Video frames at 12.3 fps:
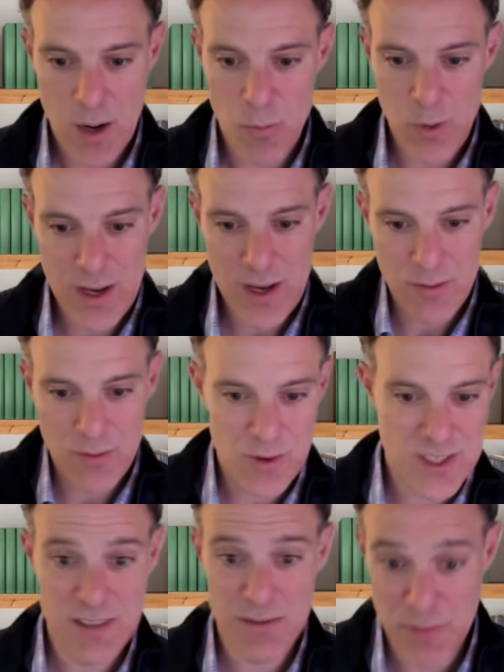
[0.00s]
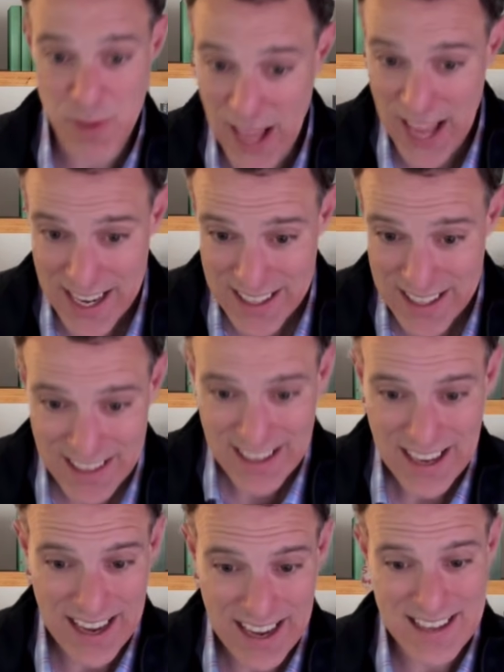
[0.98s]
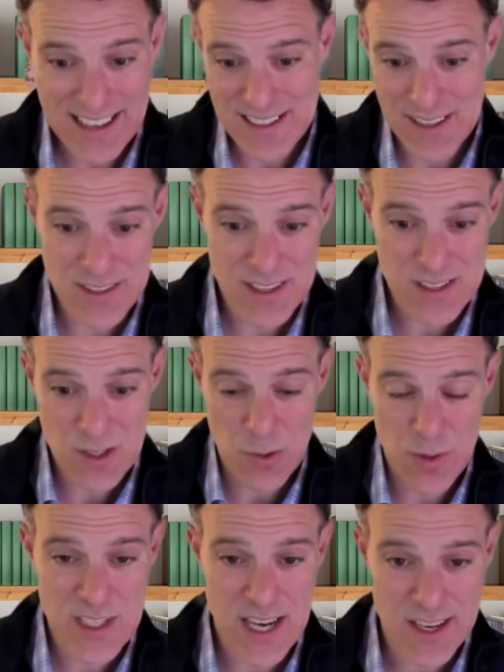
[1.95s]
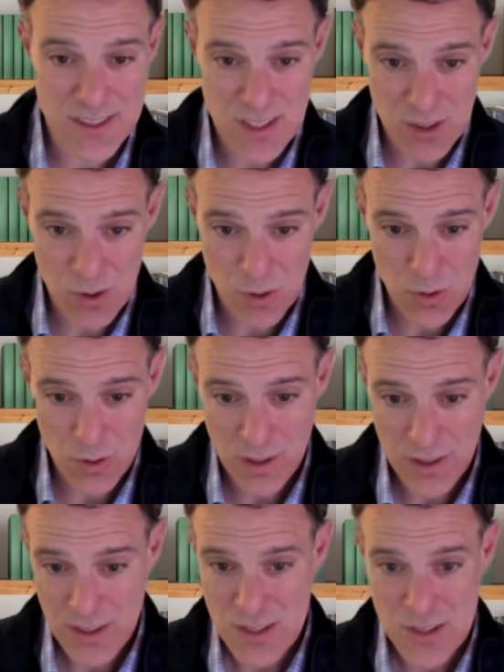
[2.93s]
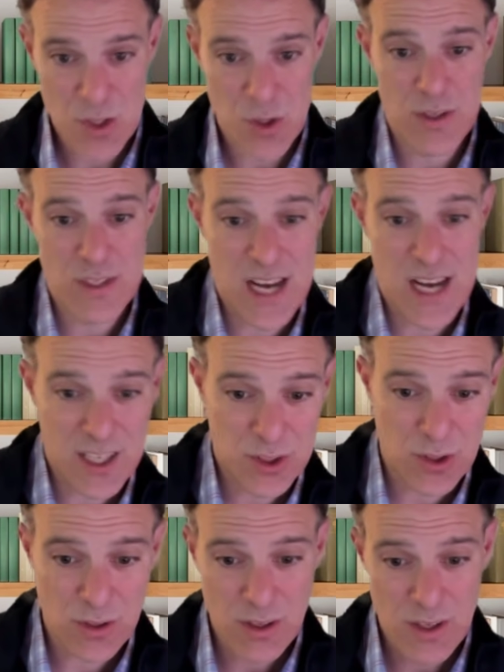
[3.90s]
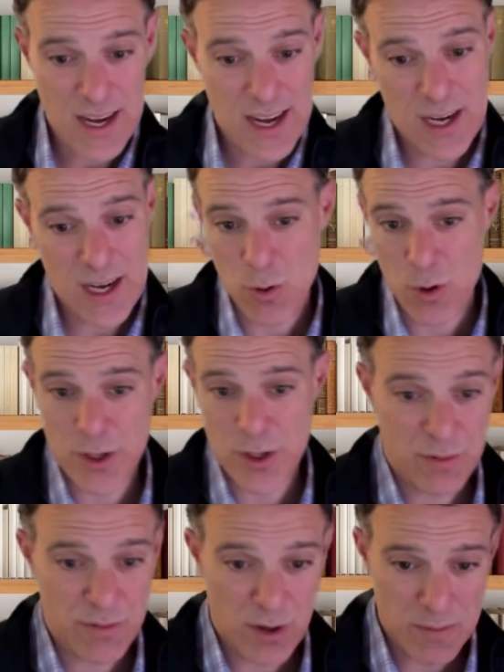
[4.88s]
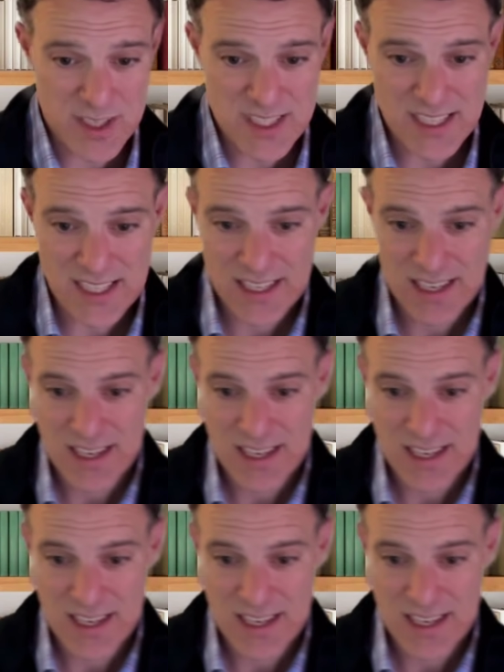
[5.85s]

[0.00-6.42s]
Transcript: we receive a flag, and it tells us to reach out to you, to your doctor, and or your pharmacy.